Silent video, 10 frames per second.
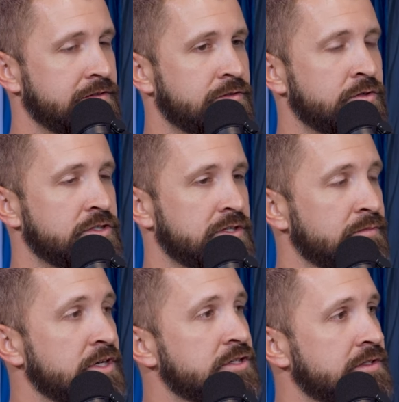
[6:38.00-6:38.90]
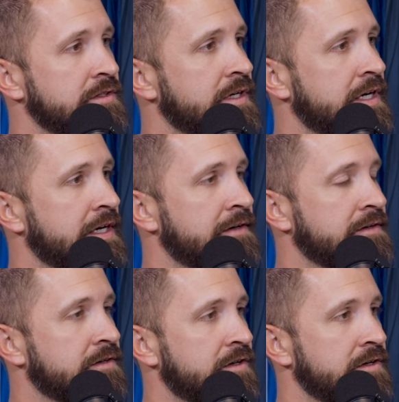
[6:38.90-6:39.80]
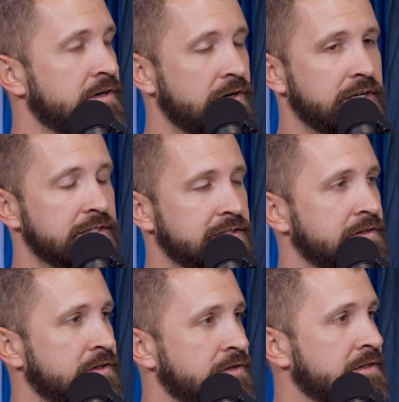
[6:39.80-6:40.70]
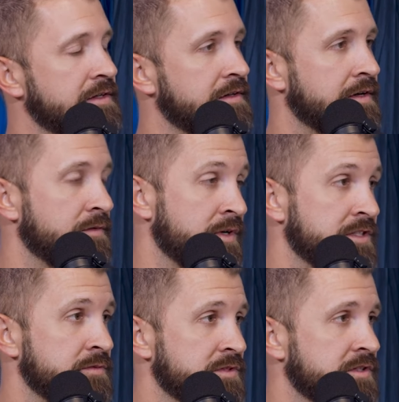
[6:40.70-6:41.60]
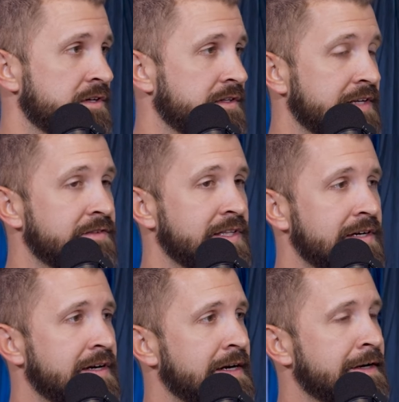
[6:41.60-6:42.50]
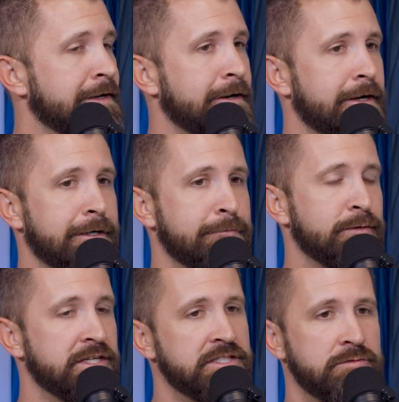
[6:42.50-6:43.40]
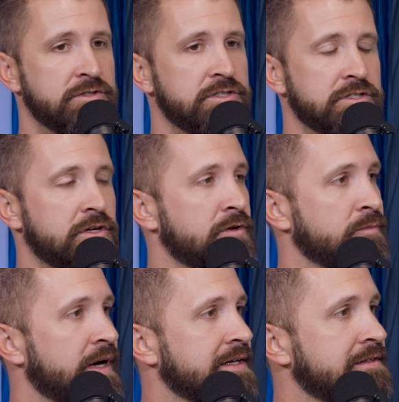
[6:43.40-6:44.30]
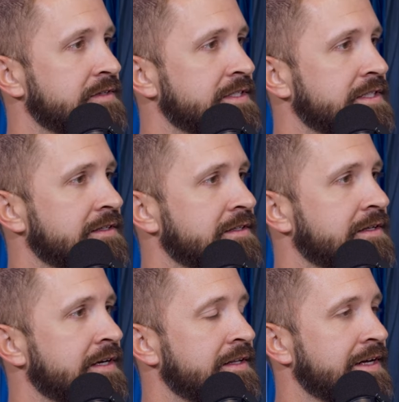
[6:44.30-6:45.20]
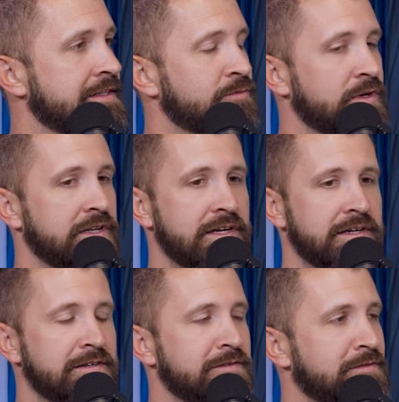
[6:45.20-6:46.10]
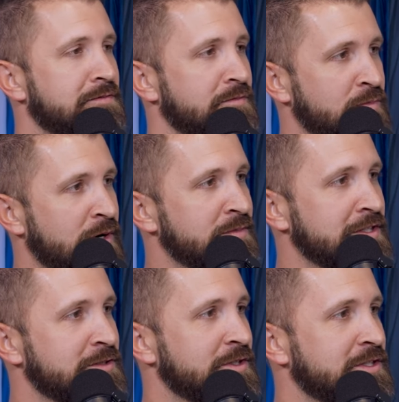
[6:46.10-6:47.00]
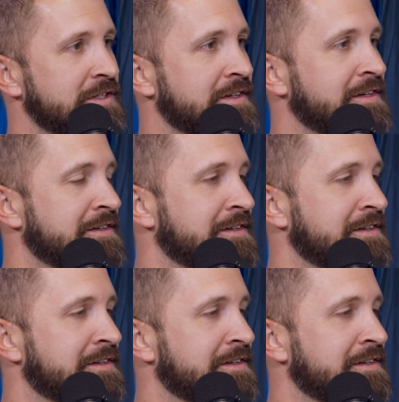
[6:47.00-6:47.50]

Christian mission called All Kids Can Learn when she was living there. And she was just going back to visit. And that's when we bumped into each other.